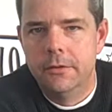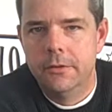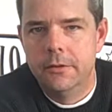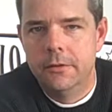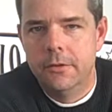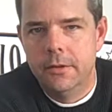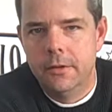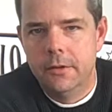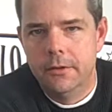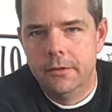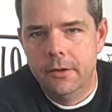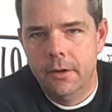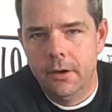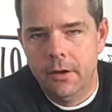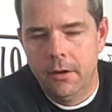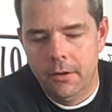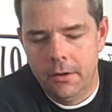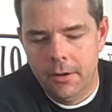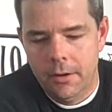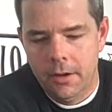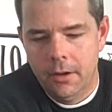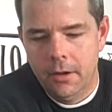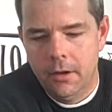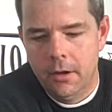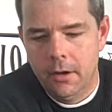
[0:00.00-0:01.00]
Cities
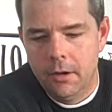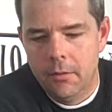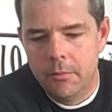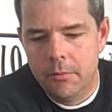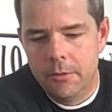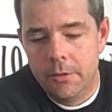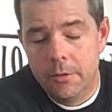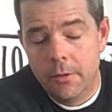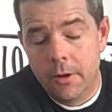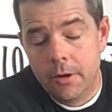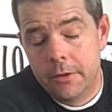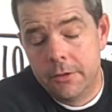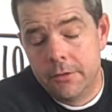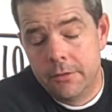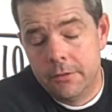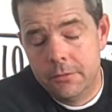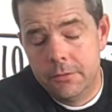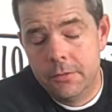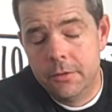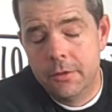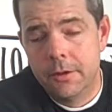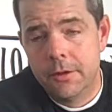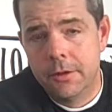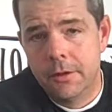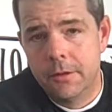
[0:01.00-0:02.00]
area. We run a
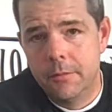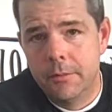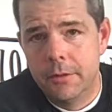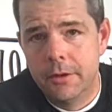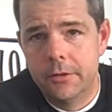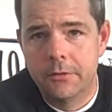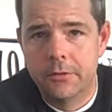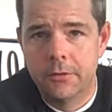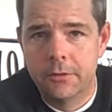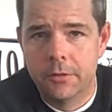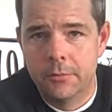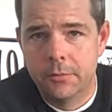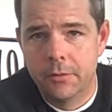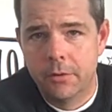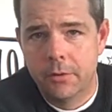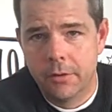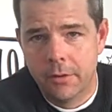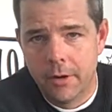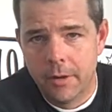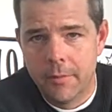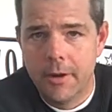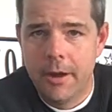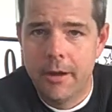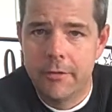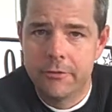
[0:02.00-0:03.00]
tutoring and mentoring
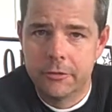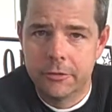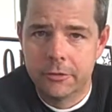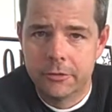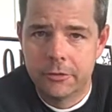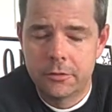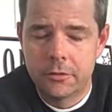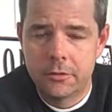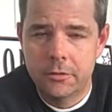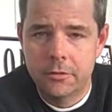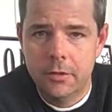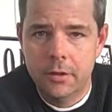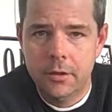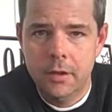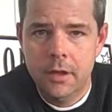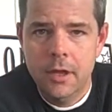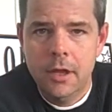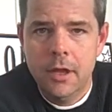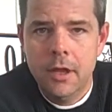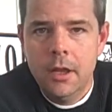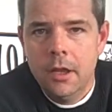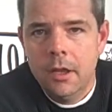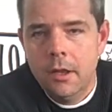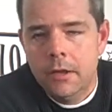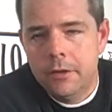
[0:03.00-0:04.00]
program after school.
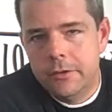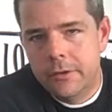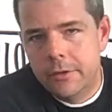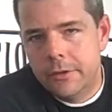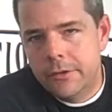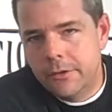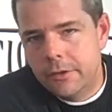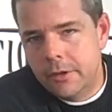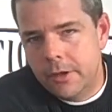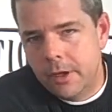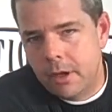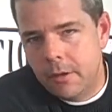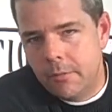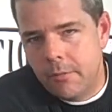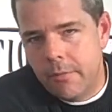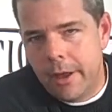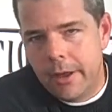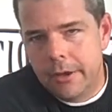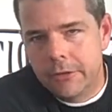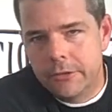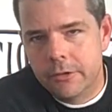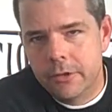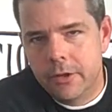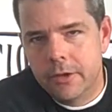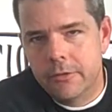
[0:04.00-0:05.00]
So as you can
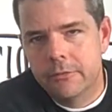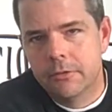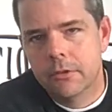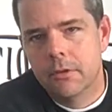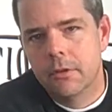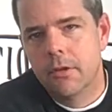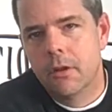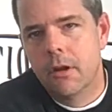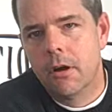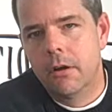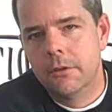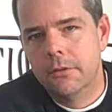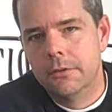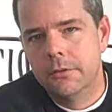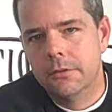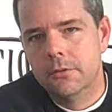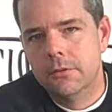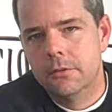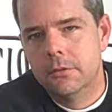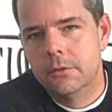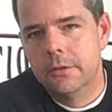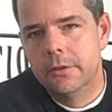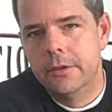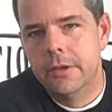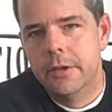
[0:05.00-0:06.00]
imagine, after a long
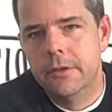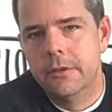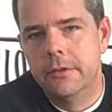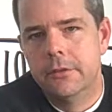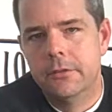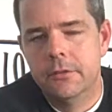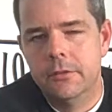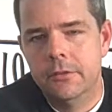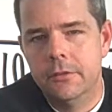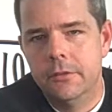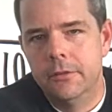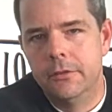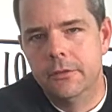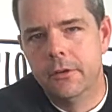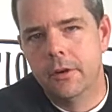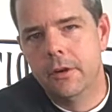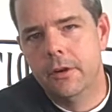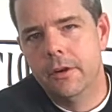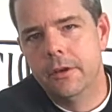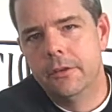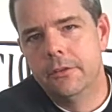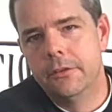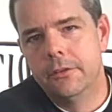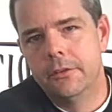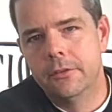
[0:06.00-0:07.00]
school day, the students
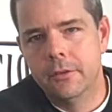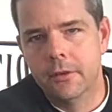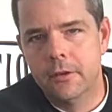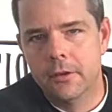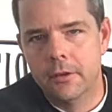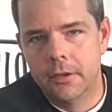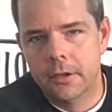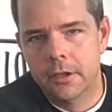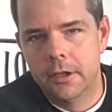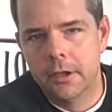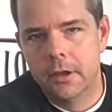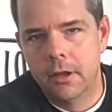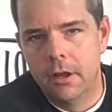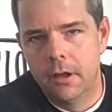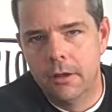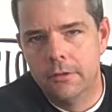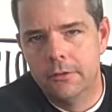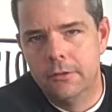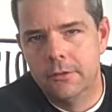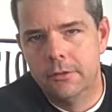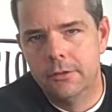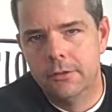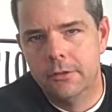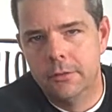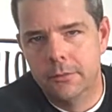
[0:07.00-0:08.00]
aren't necessarily inclined
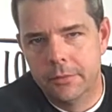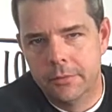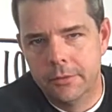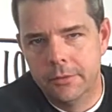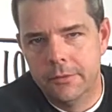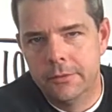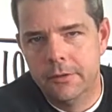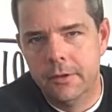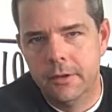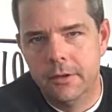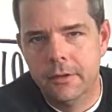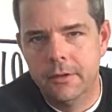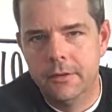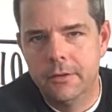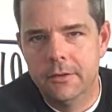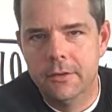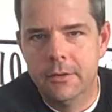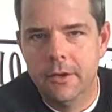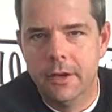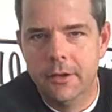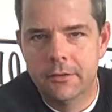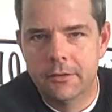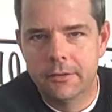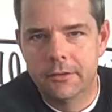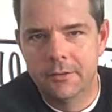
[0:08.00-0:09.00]
to simply sit in their
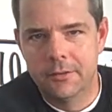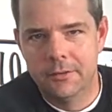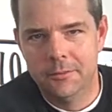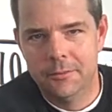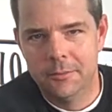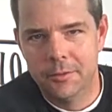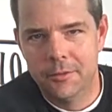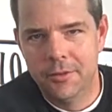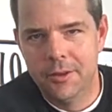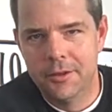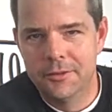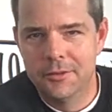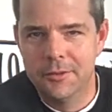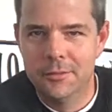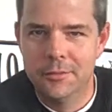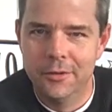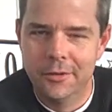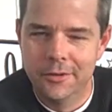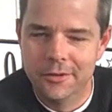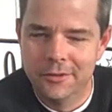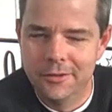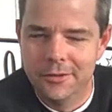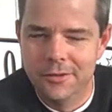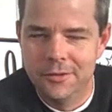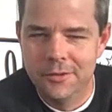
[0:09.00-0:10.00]
desks and pull out their
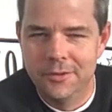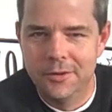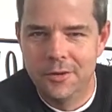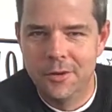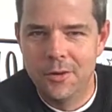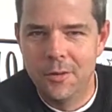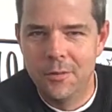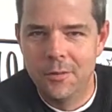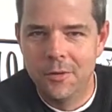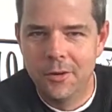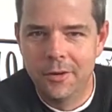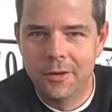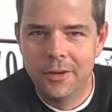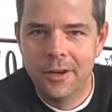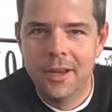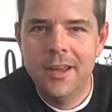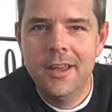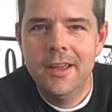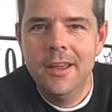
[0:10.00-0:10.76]
books and do their homework.